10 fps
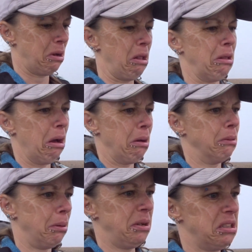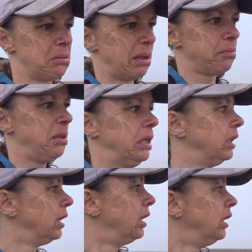all low. I mean, this makes me,
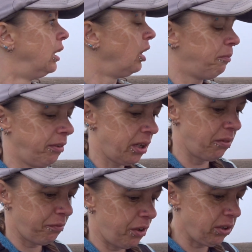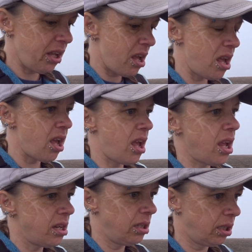hopefully I don't fall
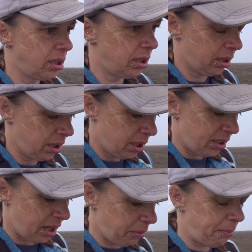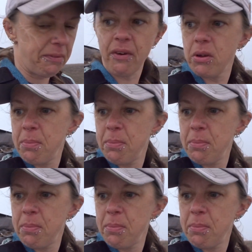in. That would be very